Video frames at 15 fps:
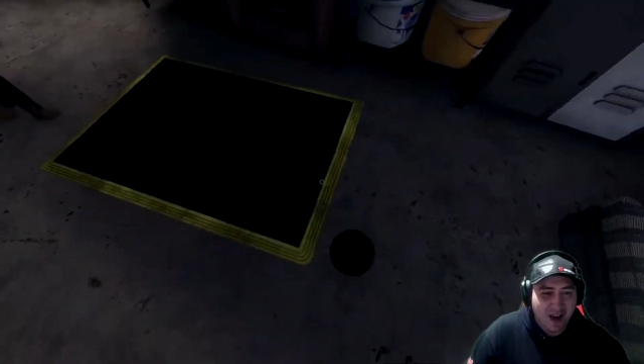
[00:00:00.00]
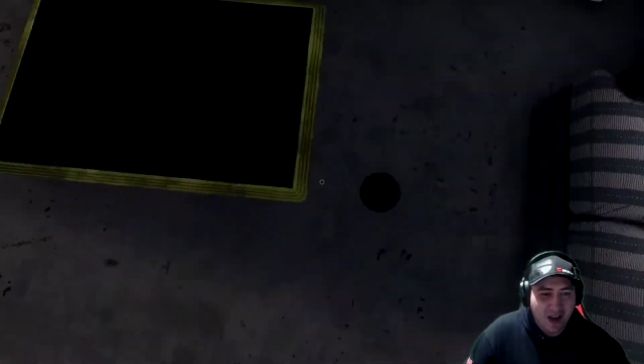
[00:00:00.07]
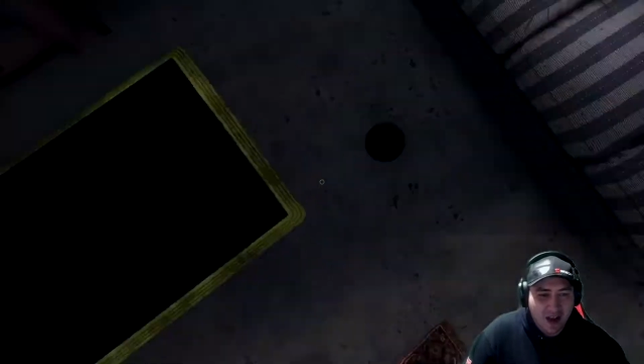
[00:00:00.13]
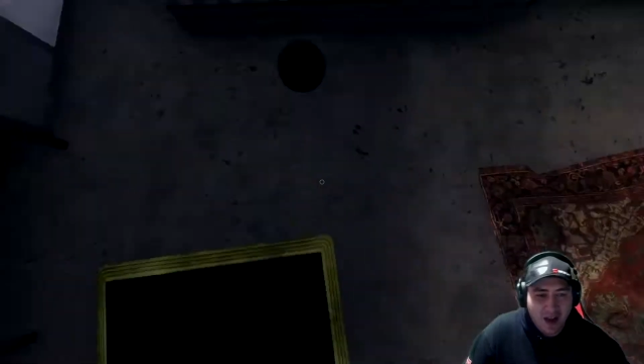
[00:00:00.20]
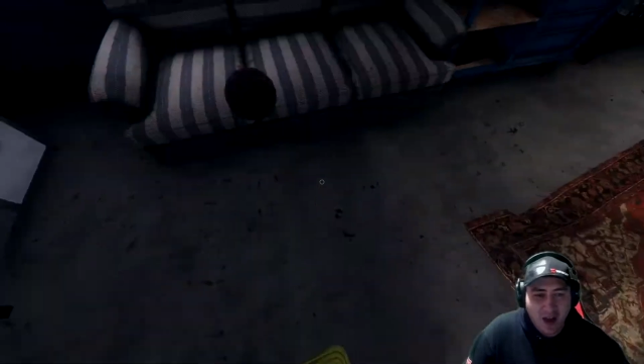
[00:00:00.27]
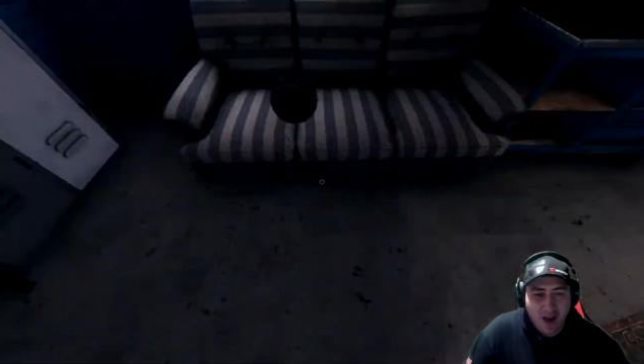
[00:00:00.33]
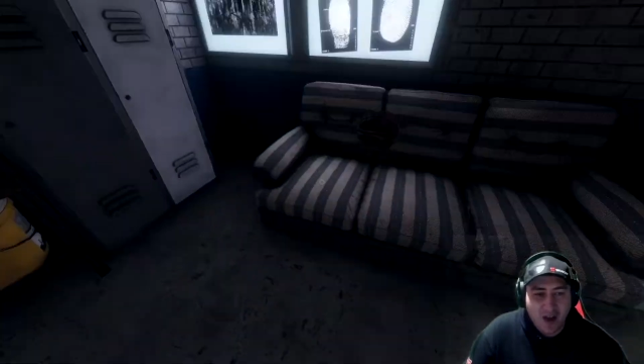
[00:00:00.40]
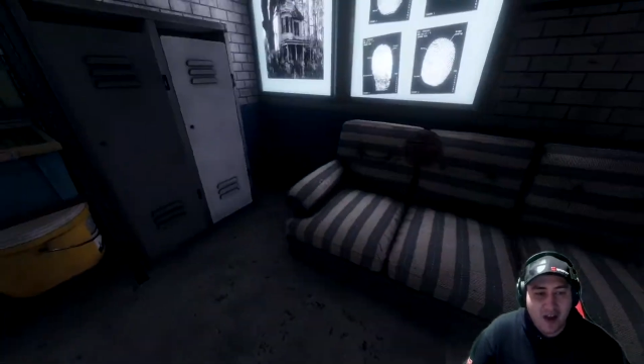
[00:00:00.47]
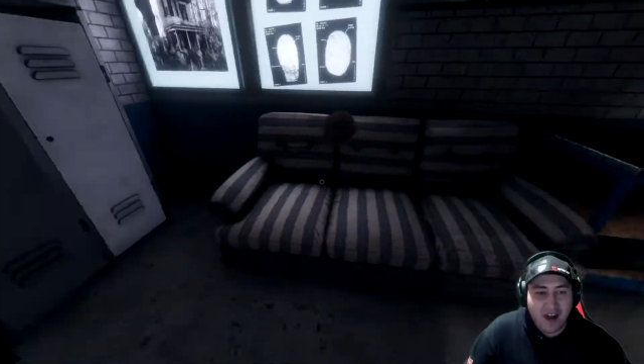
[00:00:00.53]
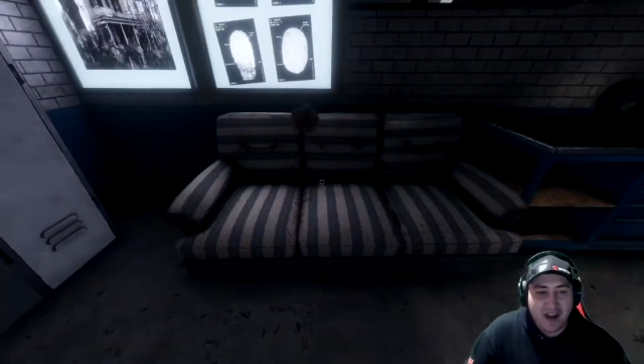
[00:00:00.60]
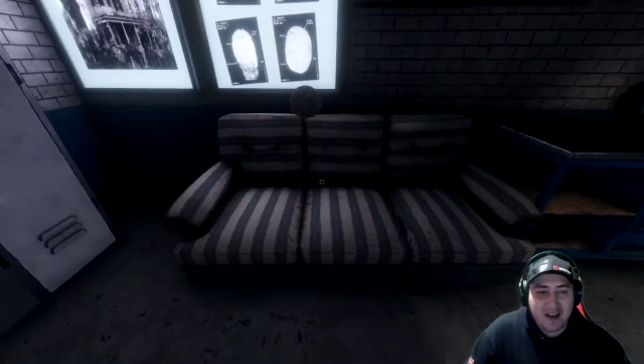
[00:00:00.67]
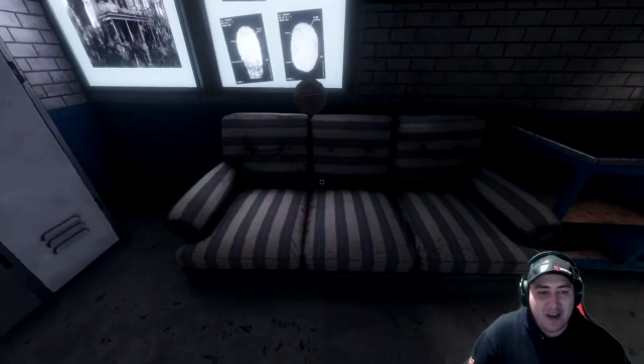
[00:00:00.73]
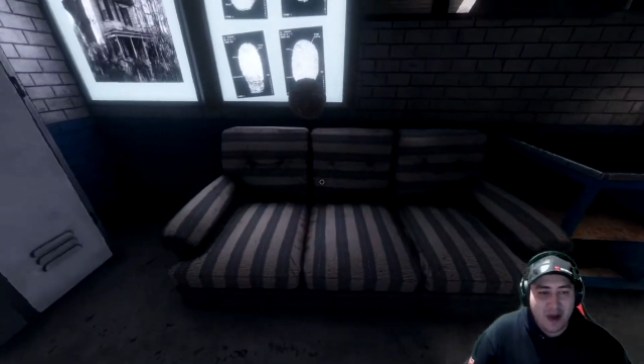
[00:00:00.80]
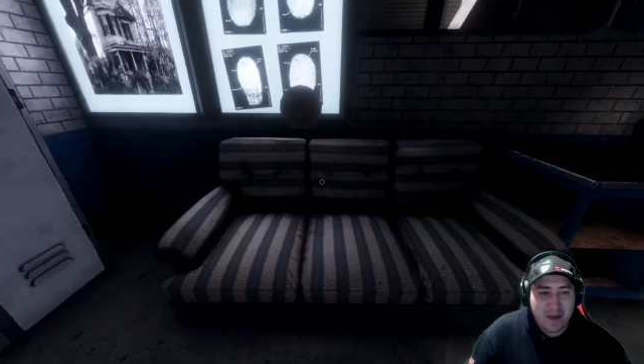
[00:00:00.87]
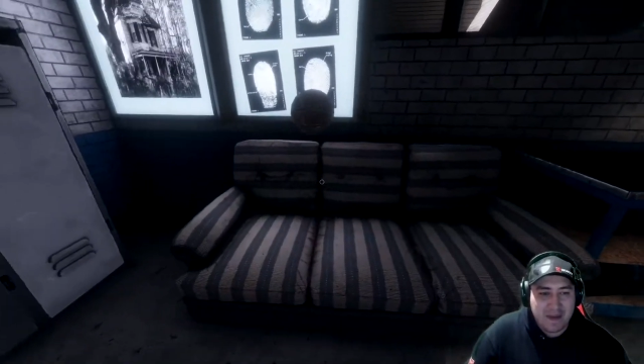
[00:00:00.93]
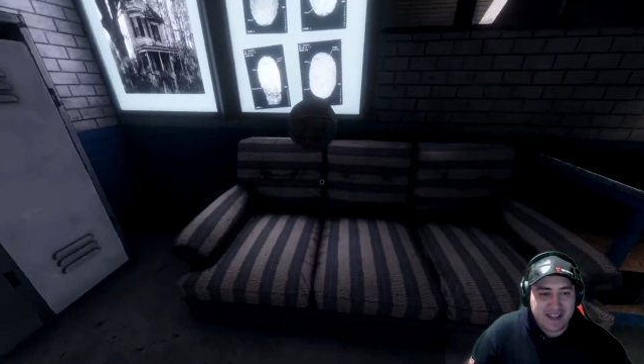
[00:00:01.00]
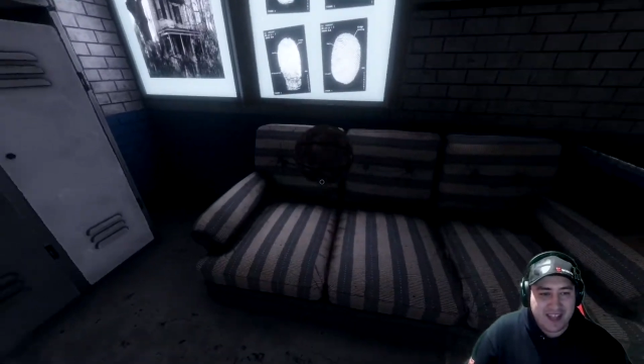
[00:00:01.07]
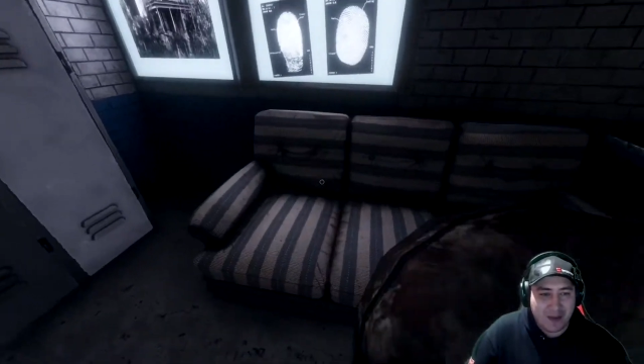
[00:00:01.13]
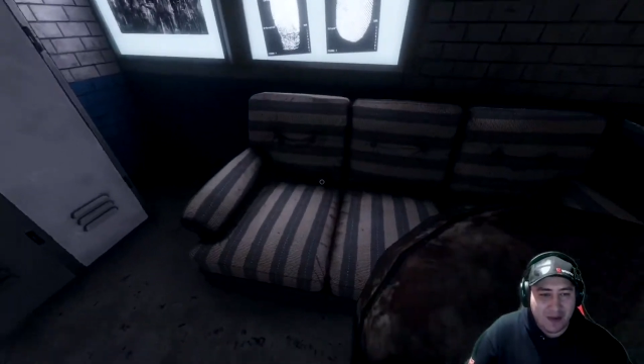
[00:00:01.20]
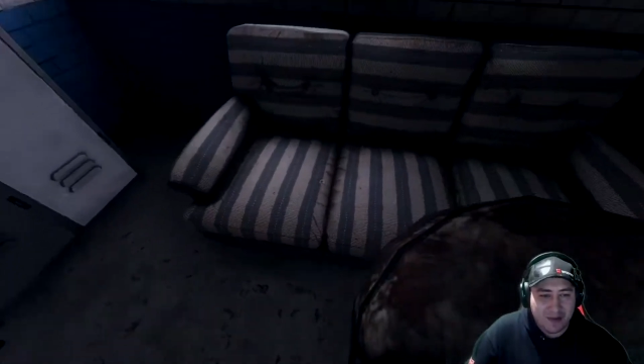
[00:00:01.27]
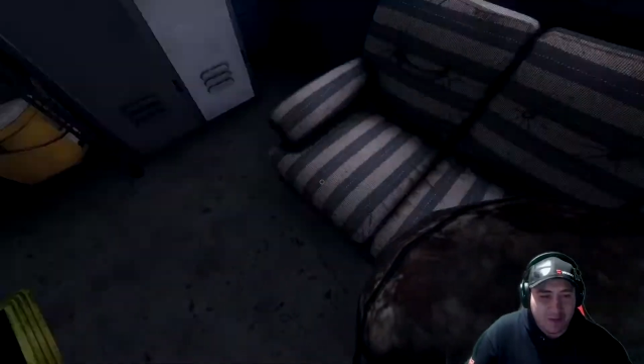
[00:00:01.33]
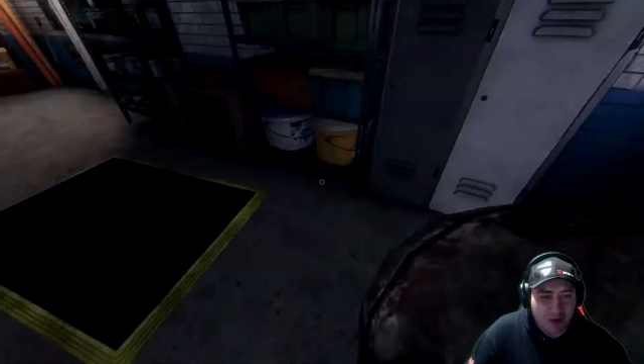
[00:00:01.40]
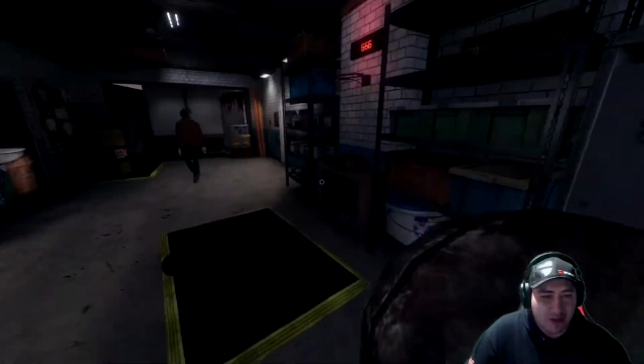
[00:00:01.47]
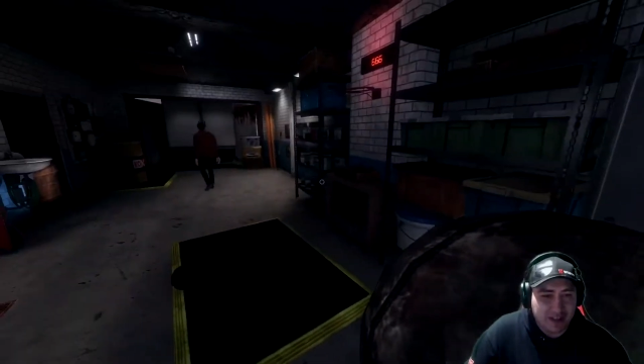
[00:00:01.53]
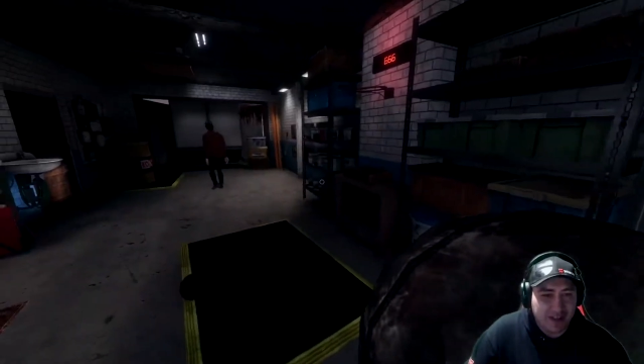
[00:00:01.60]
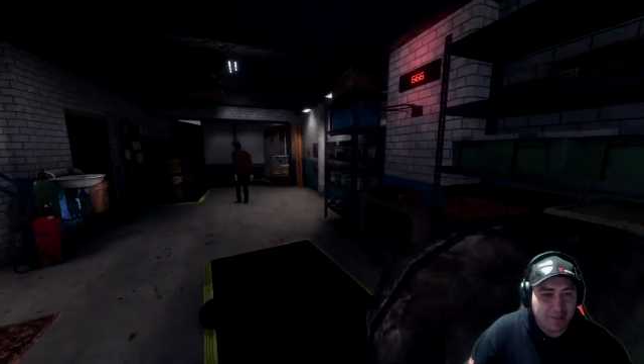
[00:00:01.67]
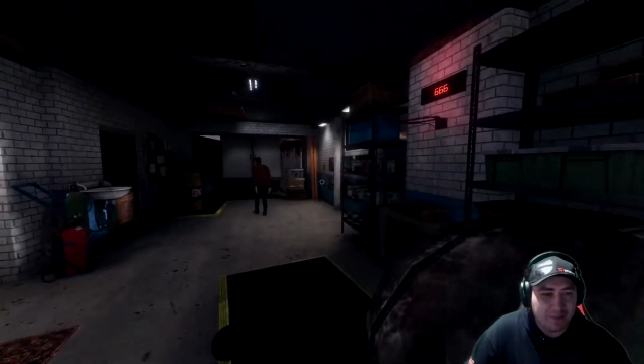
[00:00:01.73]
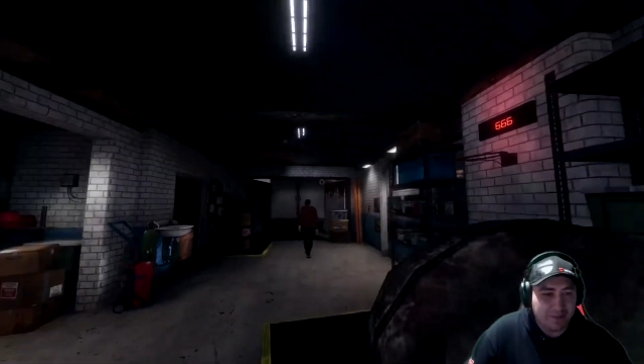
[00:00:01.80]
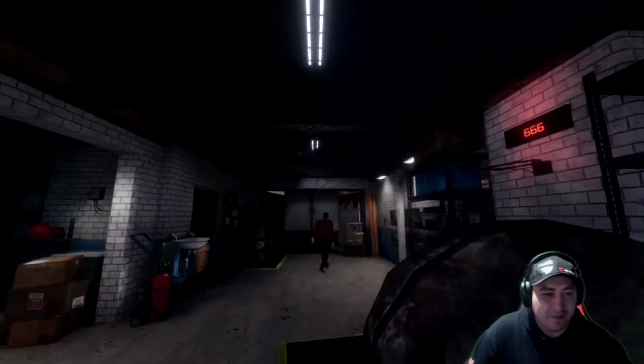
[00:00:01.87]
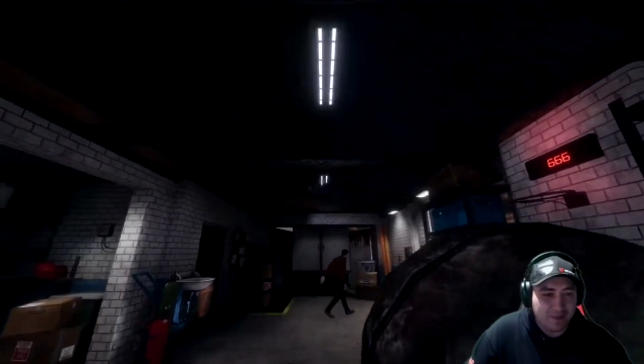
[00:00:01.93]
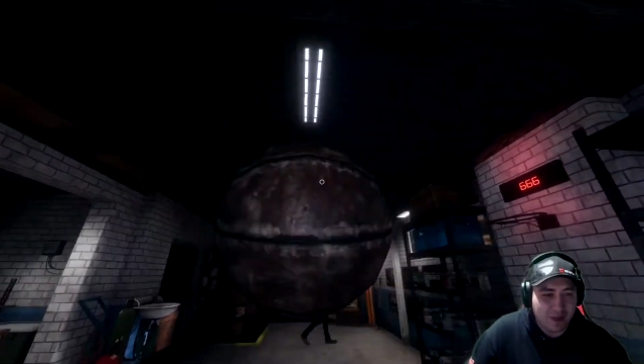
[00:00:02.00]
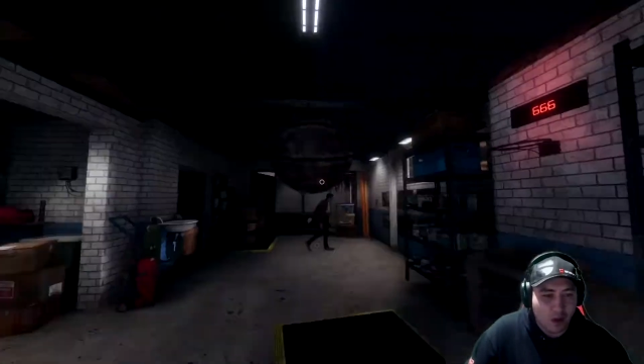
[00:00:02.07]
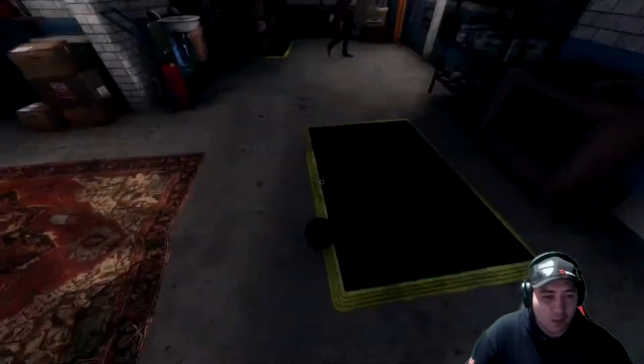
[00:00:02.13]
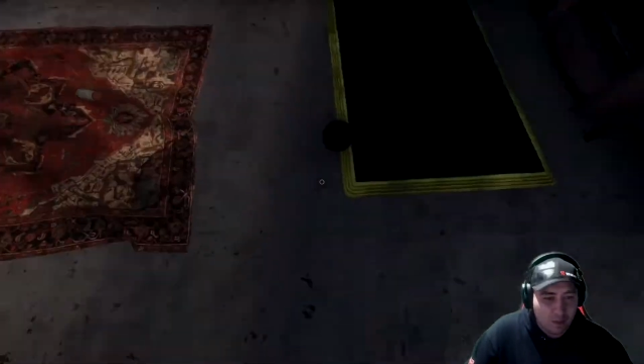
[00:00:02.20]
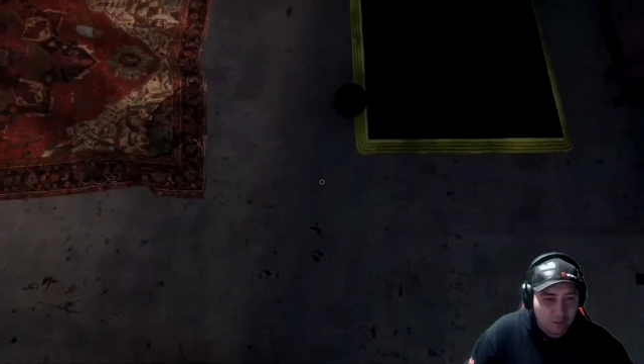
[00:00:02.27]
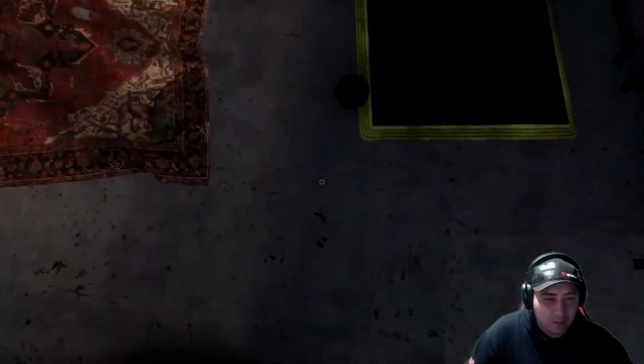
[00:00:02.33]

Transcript: Oh, no, I missed that one all day. Oh.